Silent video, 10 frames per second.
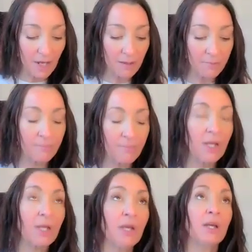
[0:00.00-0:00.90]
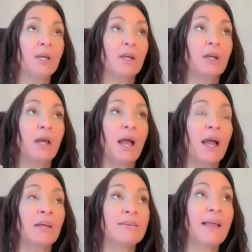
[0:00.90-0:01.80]
Um,
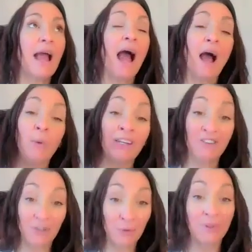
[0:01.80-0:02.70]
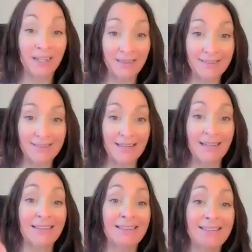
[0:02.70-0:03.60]
And how we do this
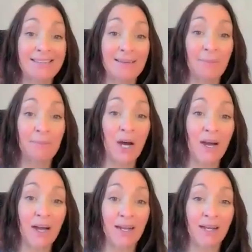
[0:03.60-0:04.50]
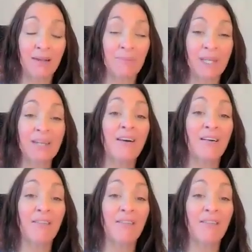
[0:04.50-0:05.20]
is by being